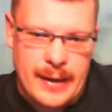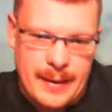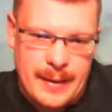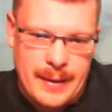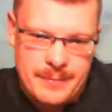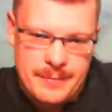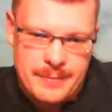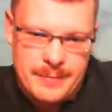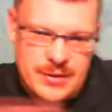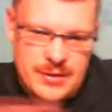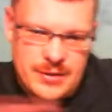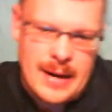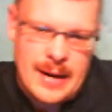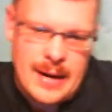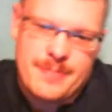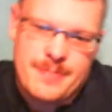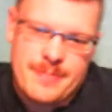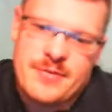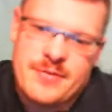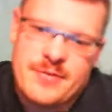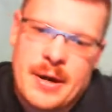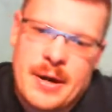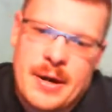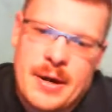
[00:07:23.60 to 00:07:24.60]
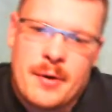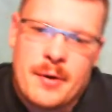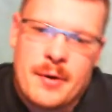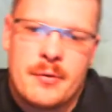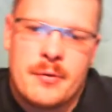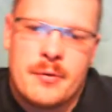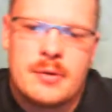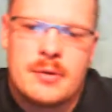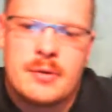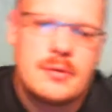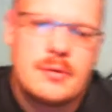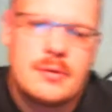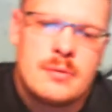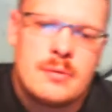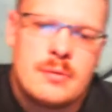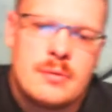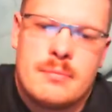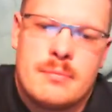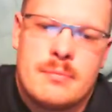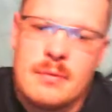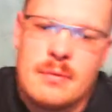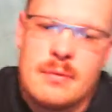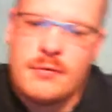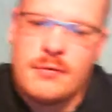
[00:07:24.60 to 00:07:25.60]
a synopsis video
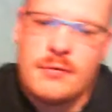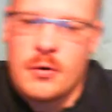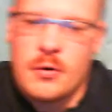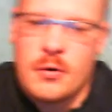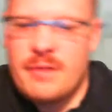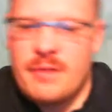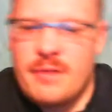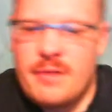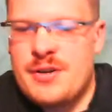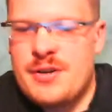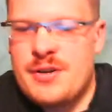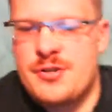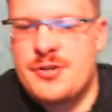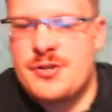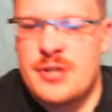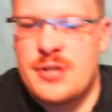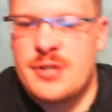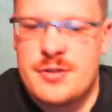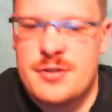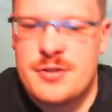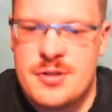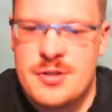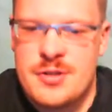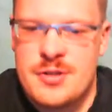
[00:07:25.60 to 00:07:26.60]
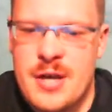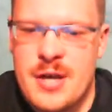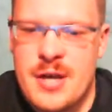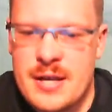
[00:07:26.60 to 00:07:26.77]
before the adventure starts so you